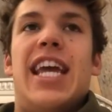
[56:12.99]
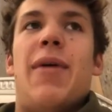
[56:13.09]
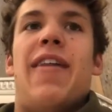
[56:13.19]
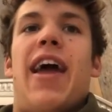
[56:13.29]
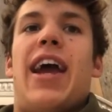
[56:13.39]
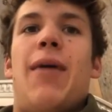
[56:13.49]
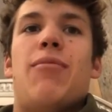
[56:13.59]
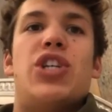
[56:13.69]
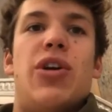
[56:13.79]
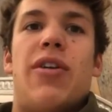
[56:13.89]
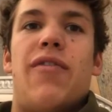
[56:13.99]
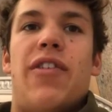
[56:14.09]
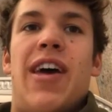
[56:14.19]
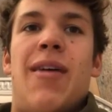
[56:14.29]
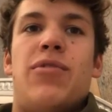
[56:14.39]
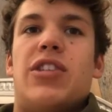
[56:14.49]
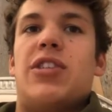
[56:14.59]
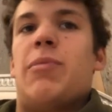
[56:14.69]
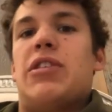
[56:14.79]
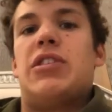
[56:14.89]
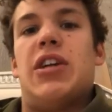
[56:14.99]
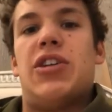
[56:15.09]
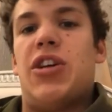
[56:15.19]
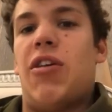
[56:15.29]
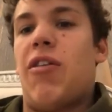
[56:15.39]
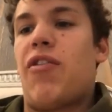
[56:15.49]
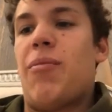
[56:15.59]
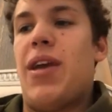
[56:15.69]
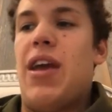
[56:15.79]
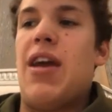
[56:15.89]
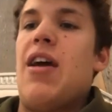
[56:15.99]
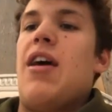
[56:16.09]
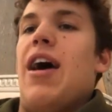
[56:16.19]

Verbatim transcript: and like I'm cheering for them just as much as they're cheering for me. Yeah.